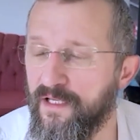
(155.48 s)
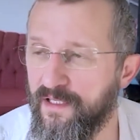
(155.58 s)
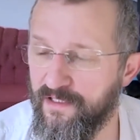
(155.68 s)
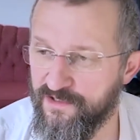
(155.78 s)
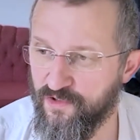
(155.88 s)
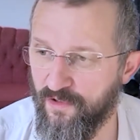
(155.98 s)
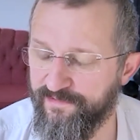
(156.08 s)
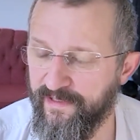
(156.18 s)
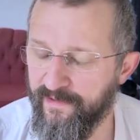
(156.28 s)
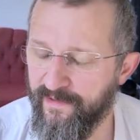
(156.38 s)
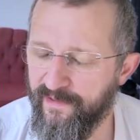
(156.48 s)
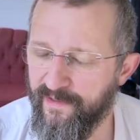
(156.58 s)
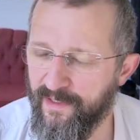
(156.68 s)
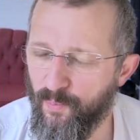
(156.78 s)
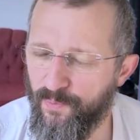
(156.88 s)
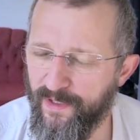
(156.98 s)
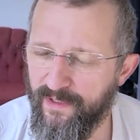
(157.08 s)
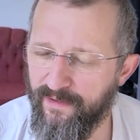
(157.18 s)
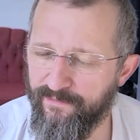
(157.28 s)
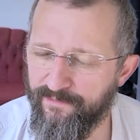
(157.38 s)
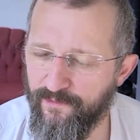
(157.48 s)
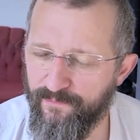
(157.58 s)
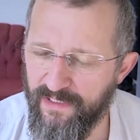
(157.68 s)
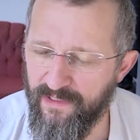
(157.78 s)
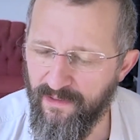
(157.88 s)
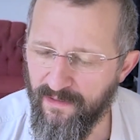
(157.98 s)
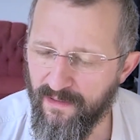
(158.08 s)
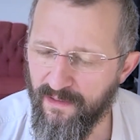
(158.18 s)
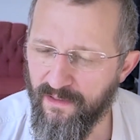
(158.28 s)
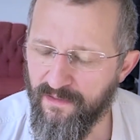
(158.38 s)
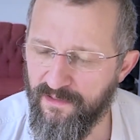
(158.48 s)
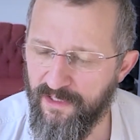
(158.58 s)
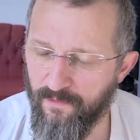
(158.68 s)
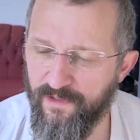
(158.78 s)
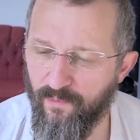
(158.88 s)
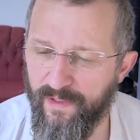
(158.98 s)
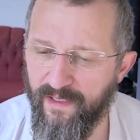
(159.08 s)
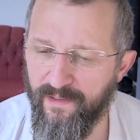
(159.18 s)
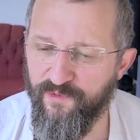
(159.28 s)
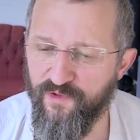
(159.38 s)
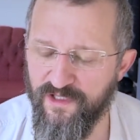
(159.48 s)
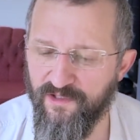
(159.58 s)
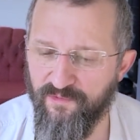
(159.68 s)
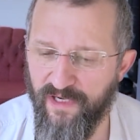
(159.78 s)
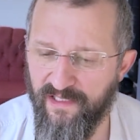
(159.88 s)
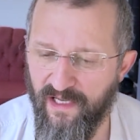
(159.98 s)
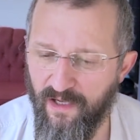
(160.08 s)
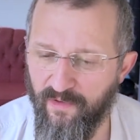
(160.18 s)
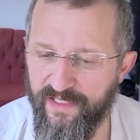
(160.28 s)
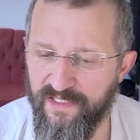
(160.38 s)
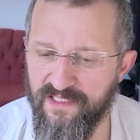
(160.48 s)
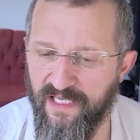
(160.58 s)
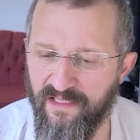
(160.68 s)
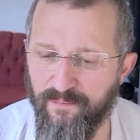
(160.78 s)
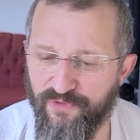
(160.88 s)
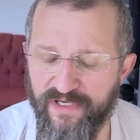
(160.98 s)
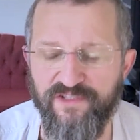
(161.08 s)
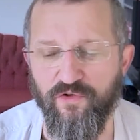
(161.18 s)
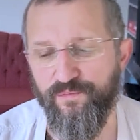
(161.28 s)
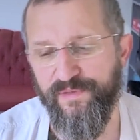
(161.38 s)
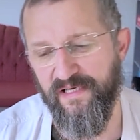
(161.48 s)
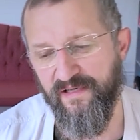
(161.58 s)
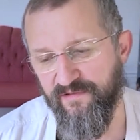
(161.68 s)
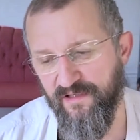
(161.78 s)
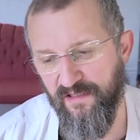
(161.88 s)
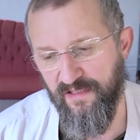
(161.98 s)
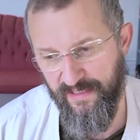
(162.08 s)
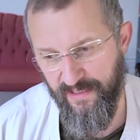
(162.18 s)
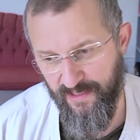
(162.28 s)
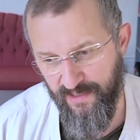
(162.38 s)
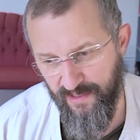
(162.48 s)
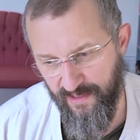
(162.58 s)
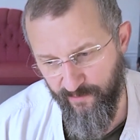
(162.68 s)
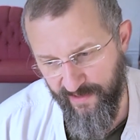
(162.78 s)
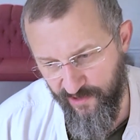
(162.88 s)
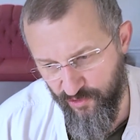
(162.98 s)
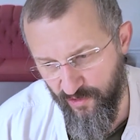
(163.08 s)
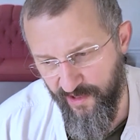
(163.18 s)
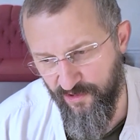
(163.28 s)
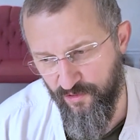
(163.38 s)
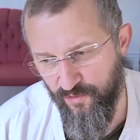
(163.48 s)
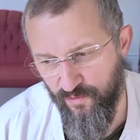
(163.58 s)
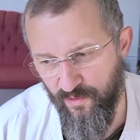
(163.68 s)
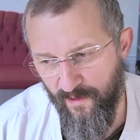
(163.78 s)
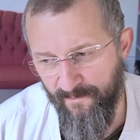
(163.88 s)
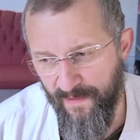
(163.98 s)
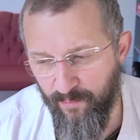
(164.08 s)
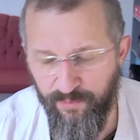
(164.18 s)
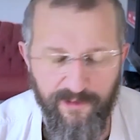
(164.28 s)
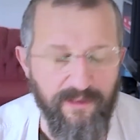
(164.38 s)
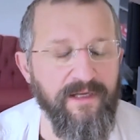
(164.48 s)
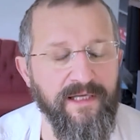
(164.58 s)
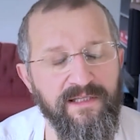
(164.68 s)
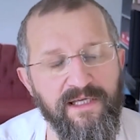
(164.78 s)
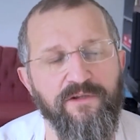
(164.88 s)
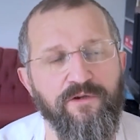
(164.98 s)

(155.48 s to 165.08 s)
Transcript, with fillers: uh, solving. But for me, the only way I'm using it right now is at the brainstorming level uh, when I try to put an idea